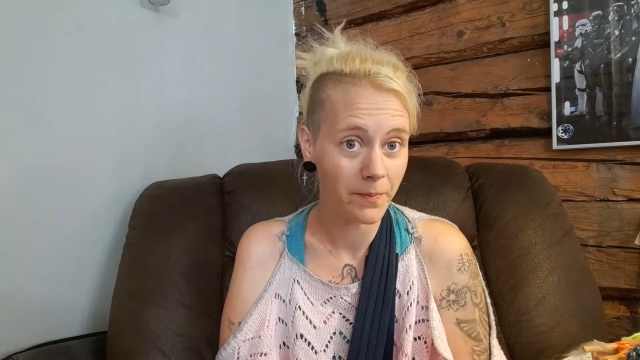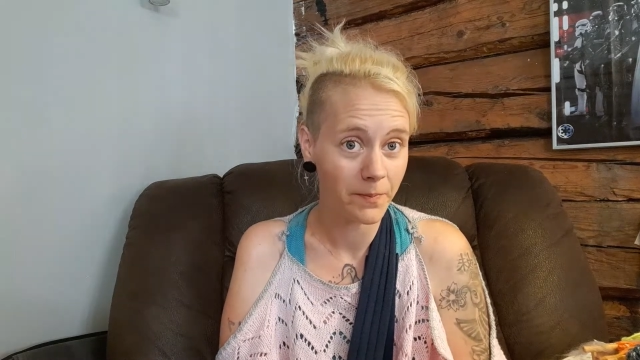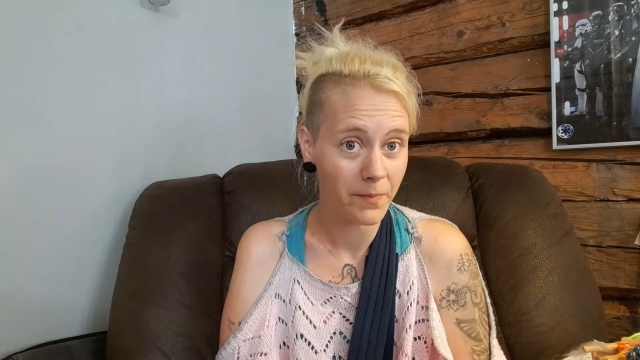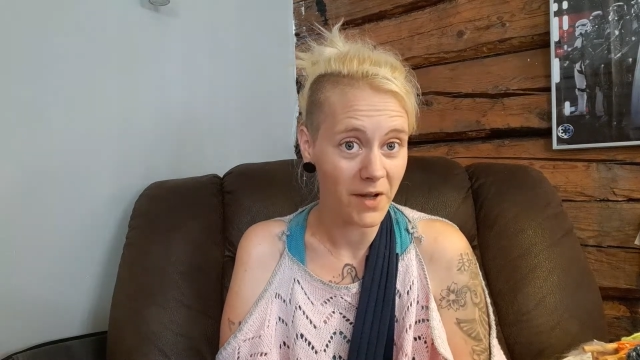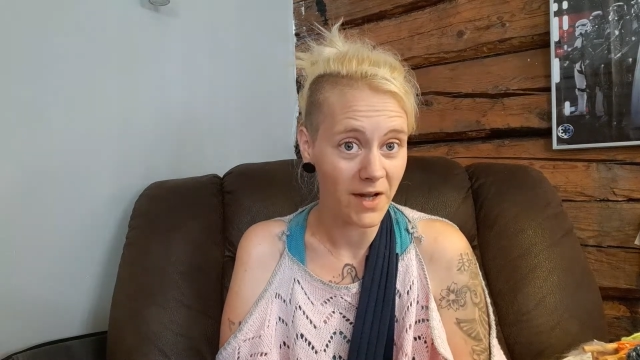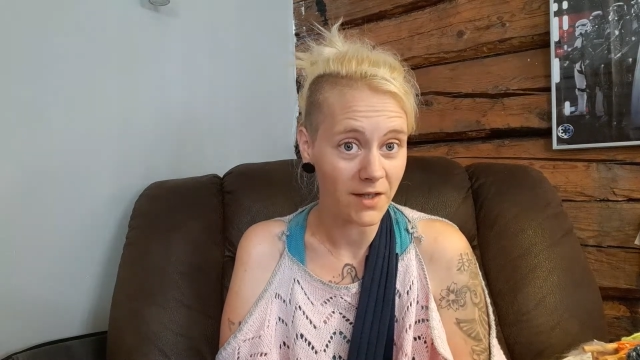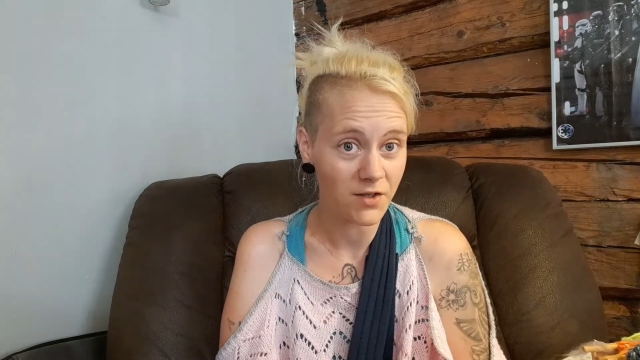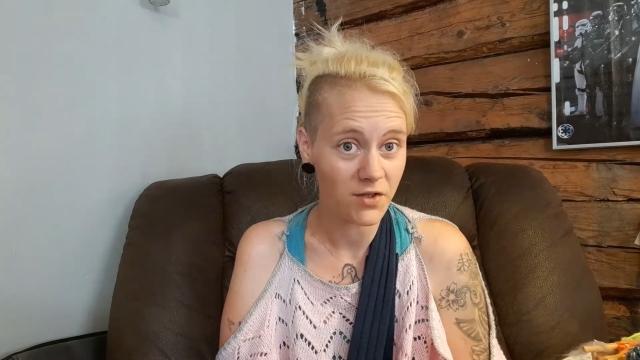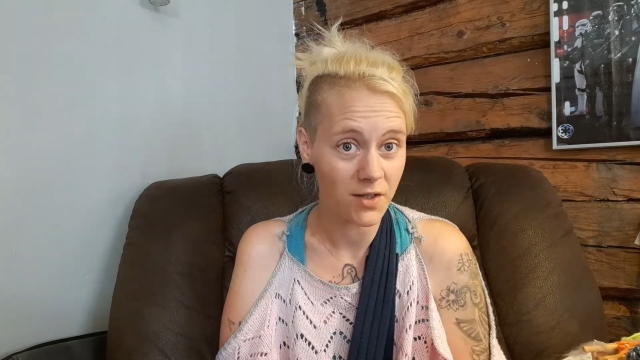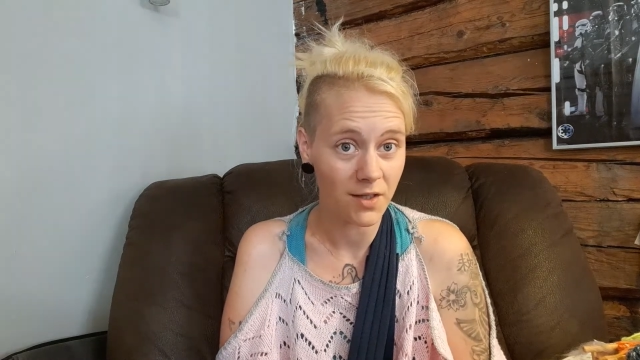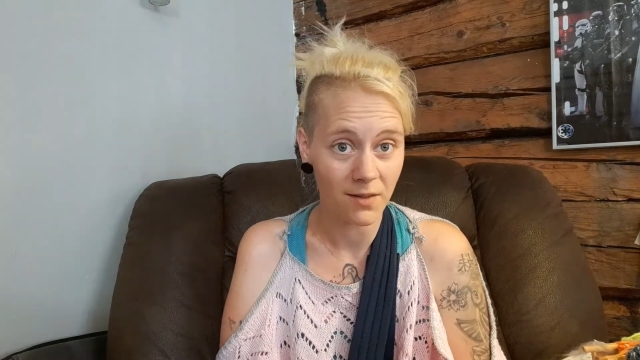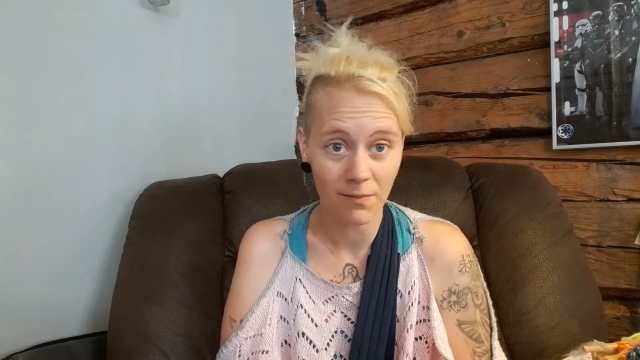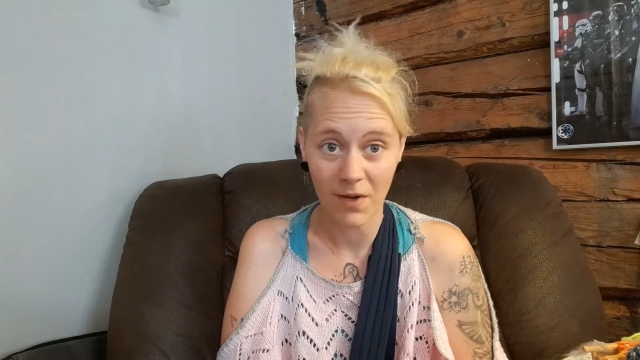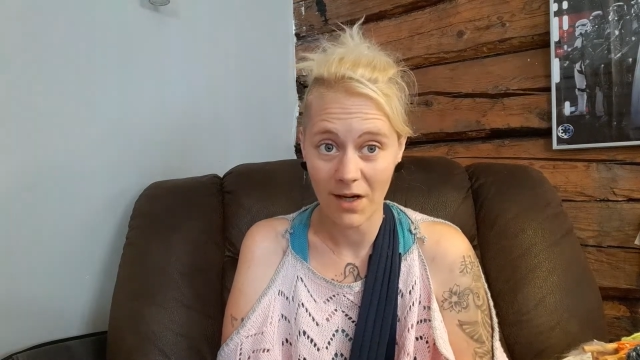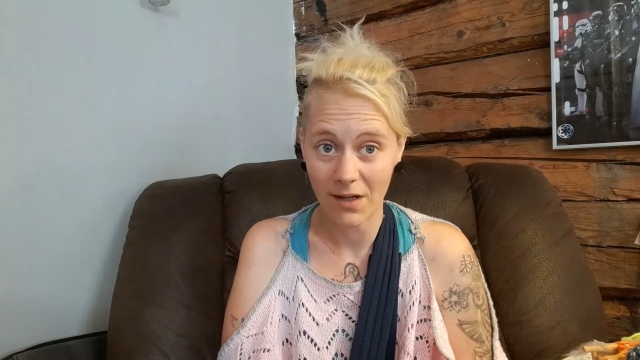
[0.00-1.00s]
patch
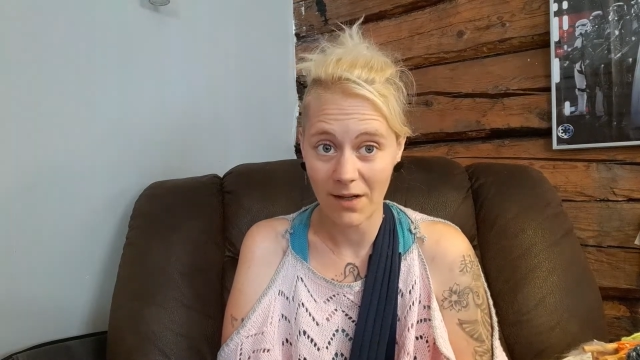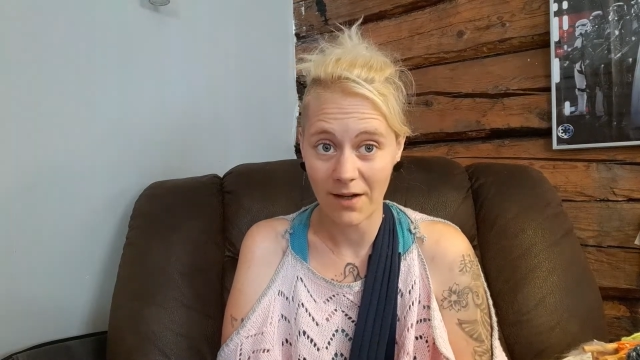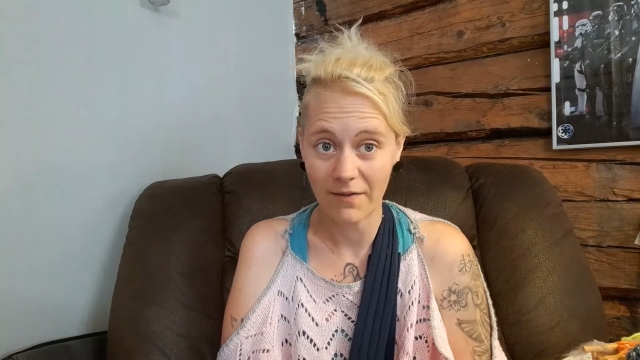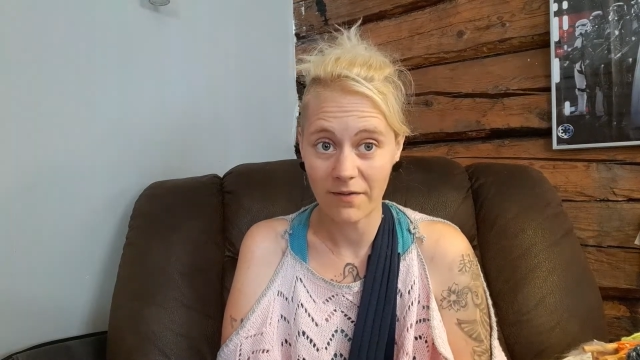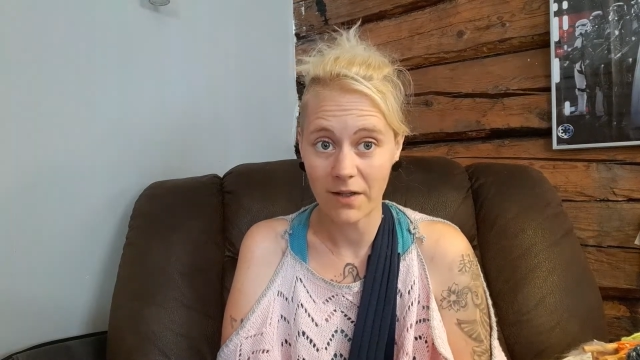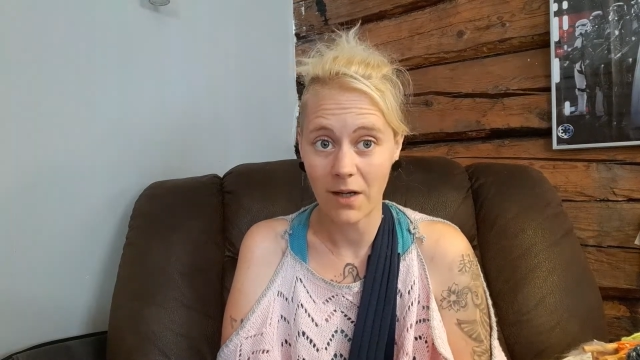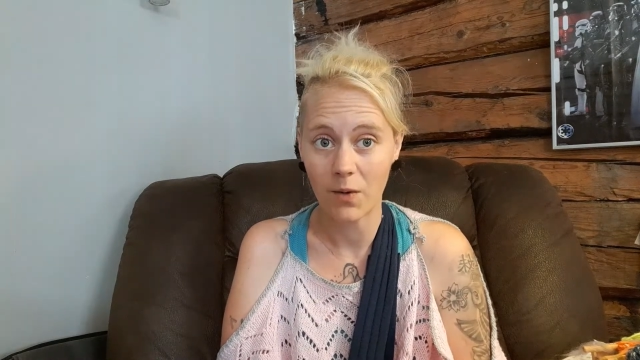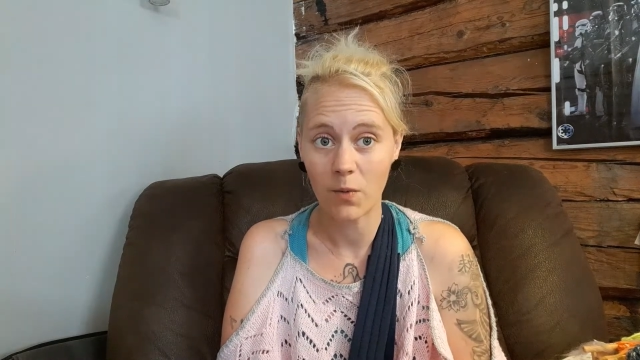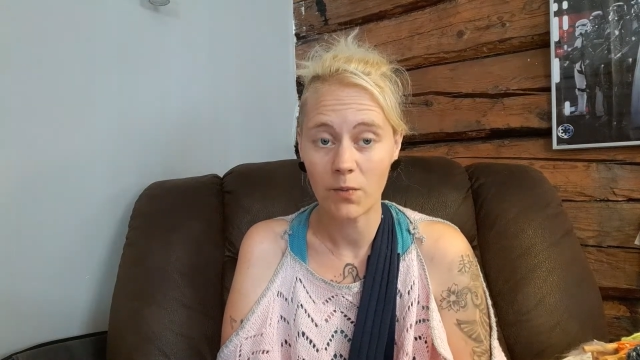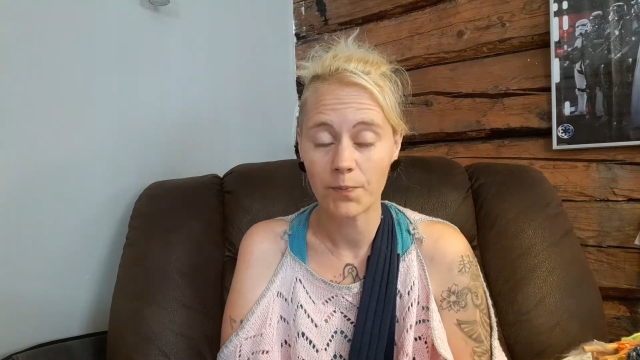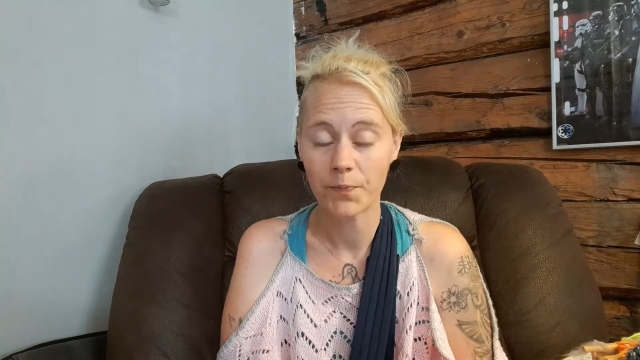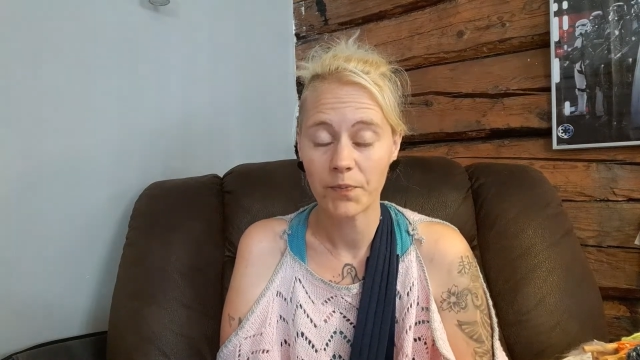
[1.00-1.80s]
in my life now,